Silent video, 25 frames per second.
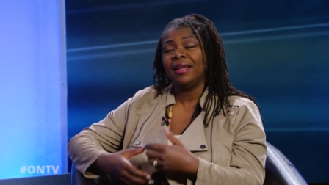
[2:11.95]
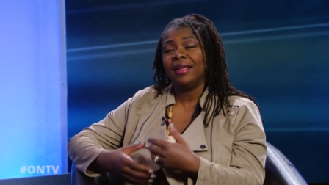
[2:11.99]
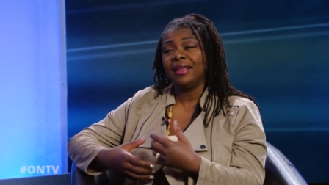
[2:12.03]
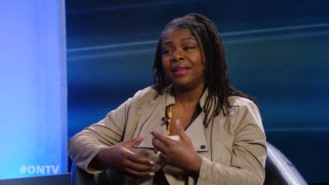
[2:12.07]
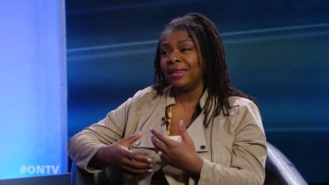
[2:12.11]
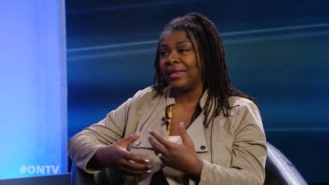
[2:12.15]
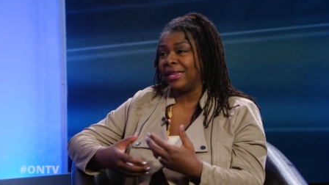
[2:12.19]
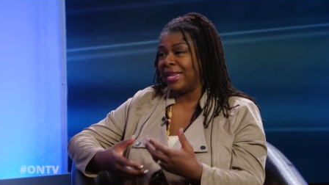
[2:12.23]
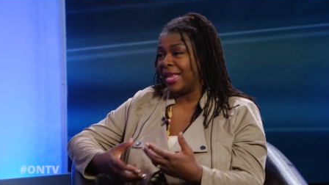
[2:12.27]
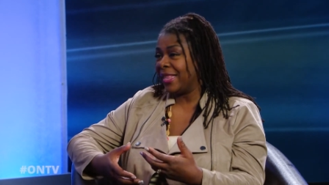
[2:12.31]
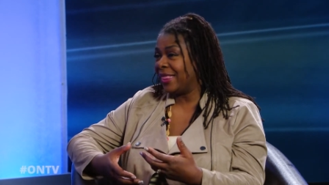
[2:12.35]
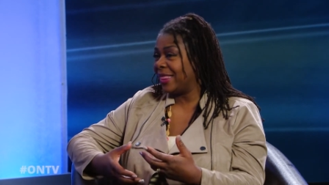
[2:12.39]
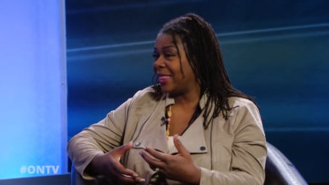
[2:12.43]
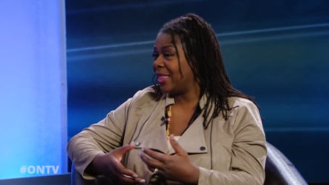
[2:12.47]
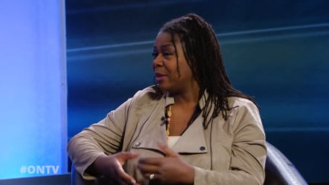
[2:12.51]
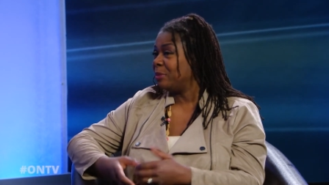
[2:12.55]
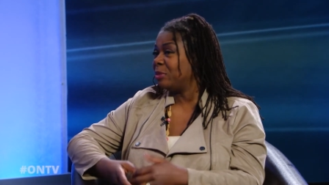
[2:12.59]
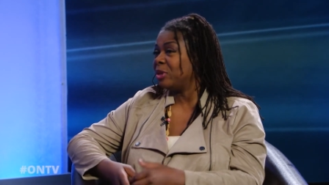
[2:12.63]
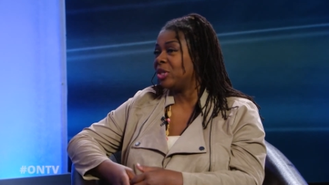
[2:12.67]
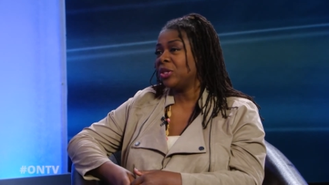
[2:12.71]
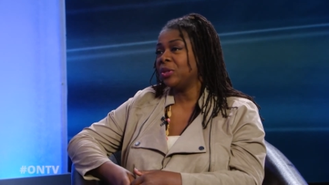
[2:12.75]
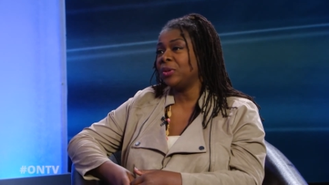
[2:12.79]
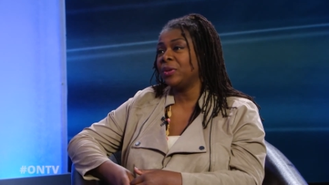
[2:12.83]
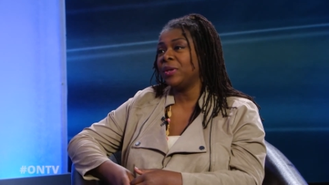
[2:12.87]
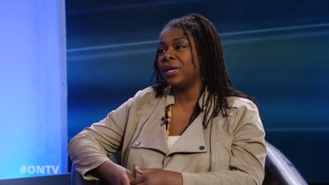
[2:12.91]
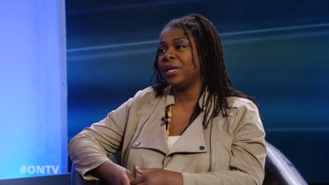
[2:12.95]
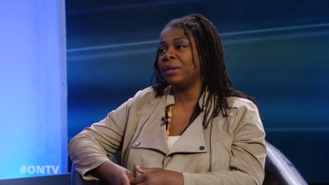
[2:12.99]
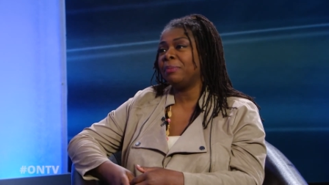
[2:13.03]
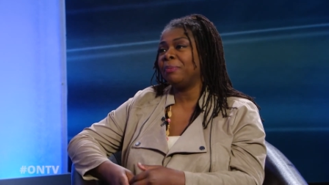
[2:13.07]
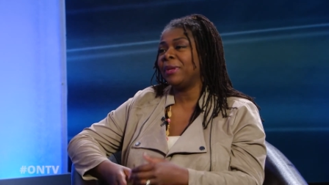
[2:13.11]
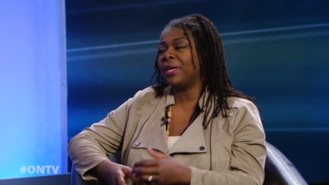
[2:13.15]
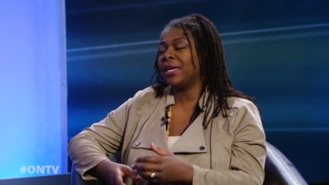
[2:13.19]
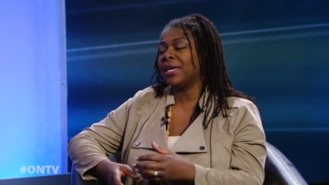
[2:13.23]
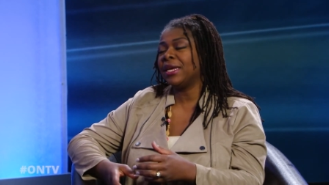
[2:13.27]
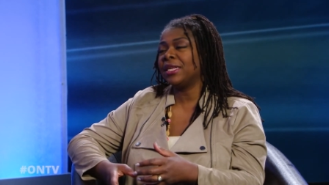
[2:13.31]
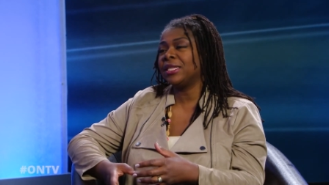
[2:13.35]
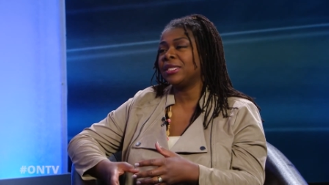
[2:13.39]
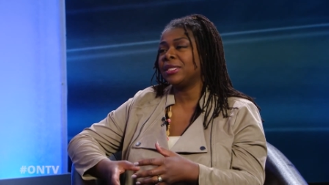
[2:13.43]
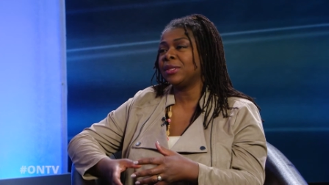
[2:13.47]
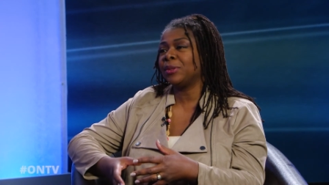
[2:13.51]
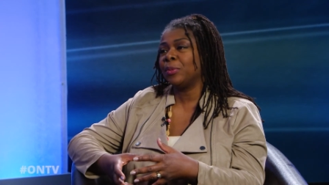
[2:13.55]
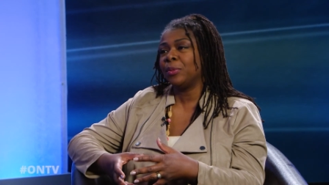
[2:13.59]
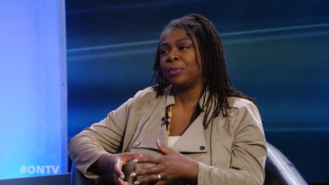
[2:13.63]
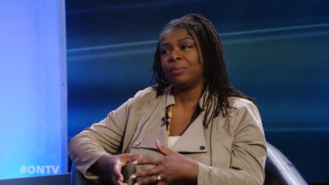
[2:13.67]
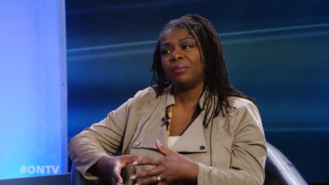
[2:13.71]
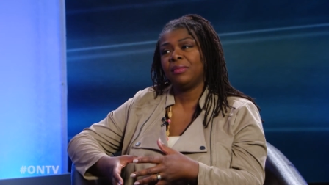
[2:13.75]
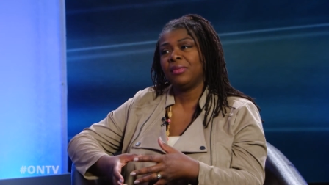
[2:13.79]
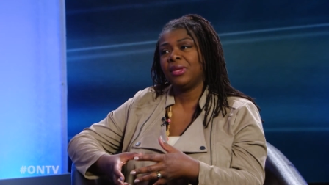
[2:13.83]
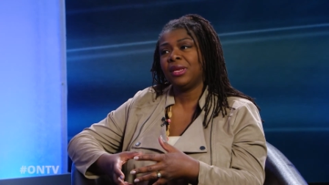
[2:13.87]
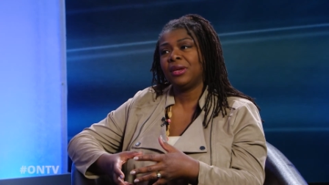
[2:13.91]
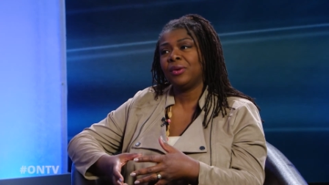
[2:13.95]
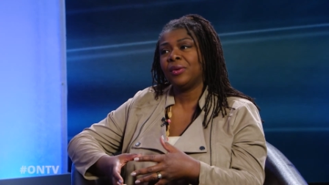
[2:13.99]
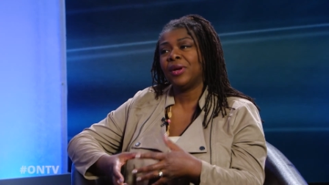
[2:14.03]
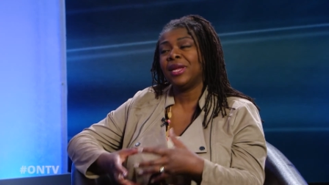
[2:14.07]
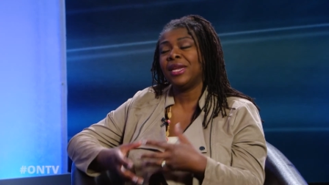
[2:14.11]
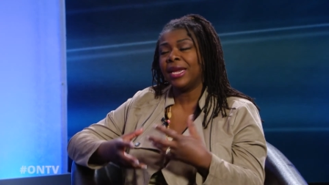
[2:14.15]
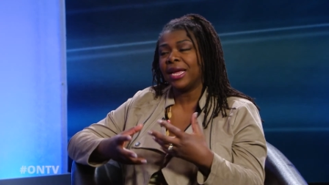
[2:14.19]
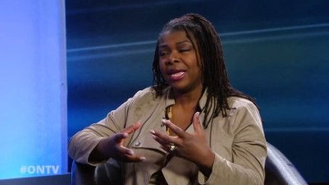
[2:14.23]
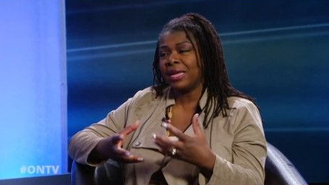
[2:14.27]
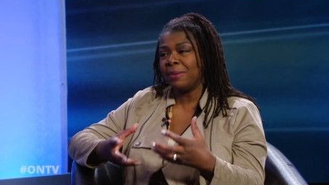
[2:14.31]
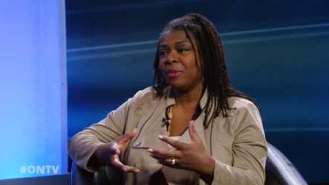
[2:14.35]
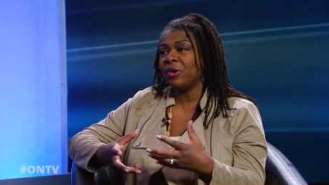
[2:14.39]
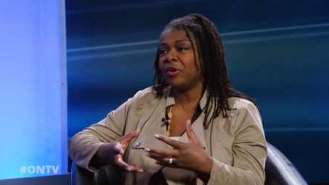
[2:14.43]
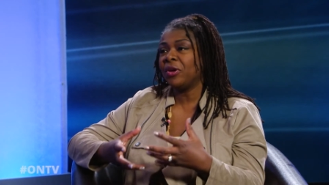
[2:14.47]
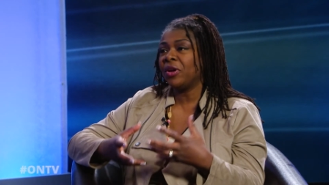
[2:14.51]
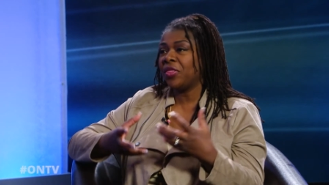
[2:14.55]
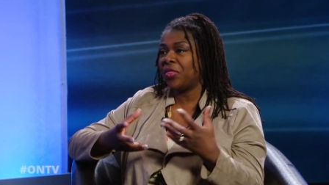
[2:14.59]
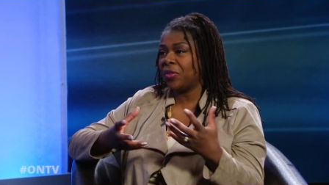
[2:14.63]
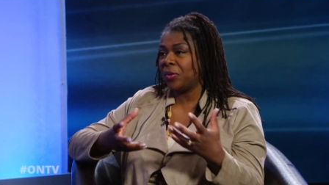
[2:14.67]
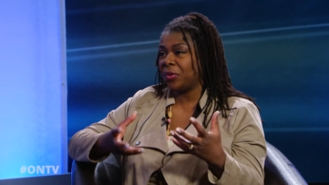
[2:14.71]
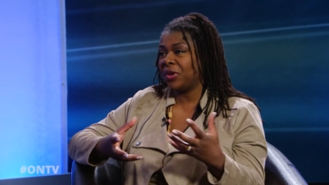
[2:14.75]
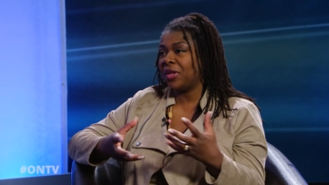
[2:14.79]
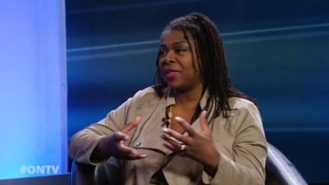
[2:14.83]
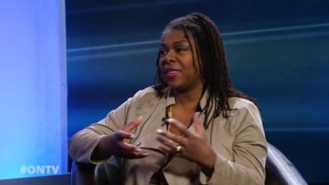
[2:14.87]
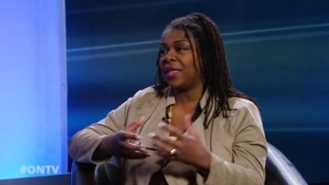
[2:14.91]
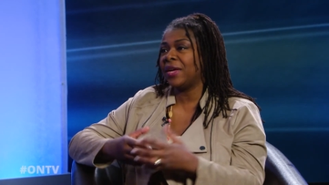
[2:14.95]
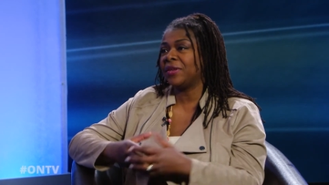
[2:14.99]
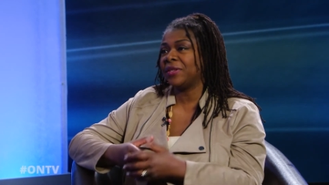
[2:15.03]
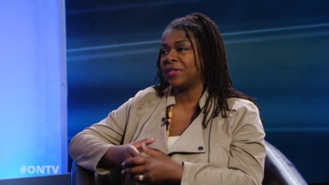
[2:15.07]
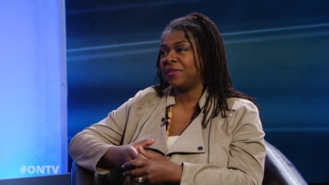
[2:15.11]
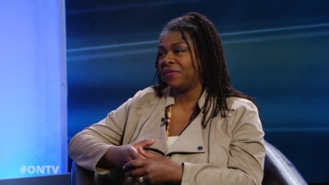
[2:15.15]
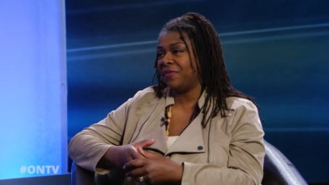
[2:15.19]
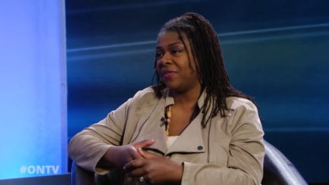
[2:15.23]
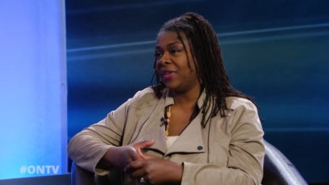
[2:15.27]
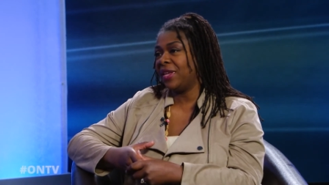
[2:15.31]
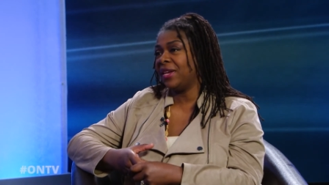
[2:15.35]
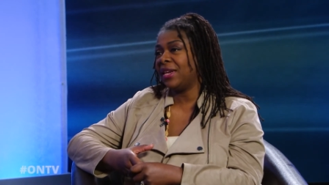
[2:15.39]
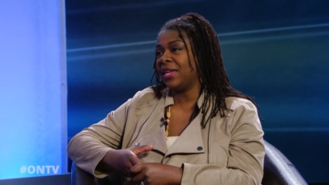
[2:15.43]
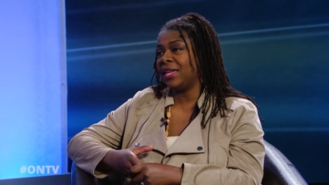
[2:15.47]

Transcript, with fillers: let them do it because you know a nightmare at 30,000 feet